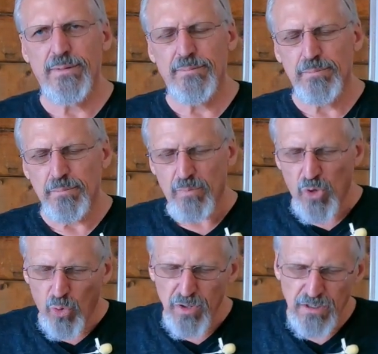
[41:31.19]

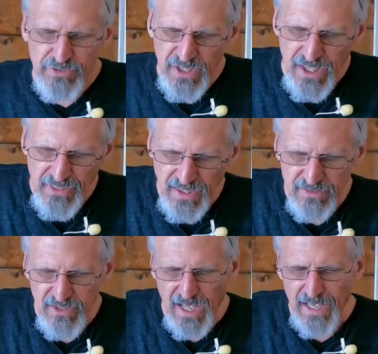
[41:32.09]
Yeah. Or they'll say
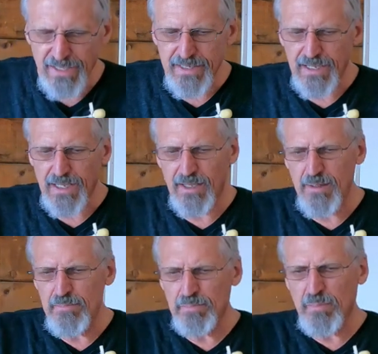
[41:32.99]
things like,
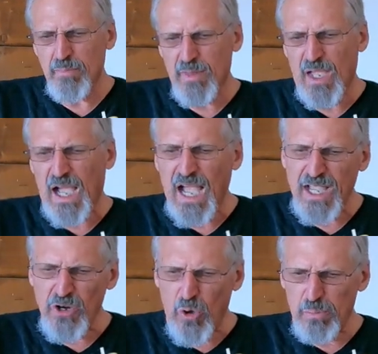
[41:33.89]

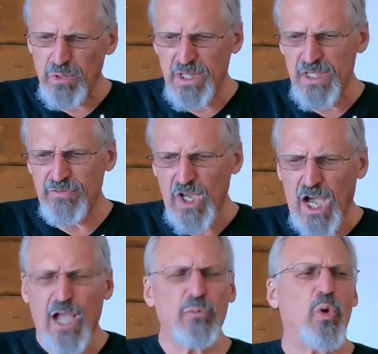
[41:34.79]
I don't believe
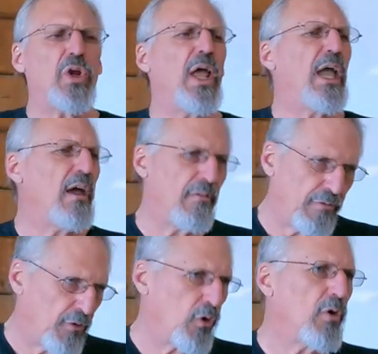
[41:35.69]
God would
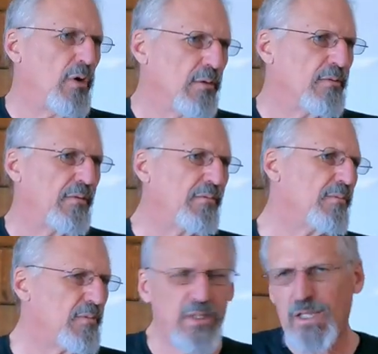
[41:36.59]
ever,
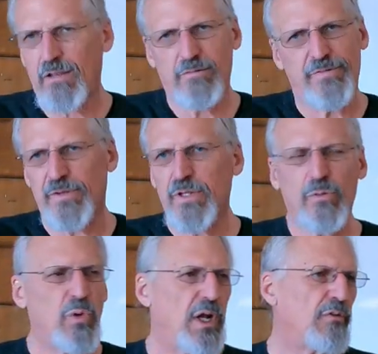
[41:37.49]
and fill
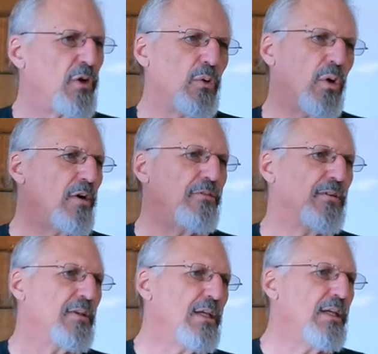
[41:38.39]
in whatever you want to
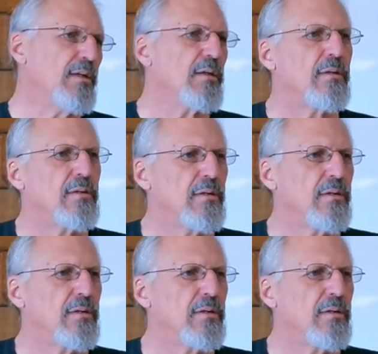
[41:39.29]
fill in.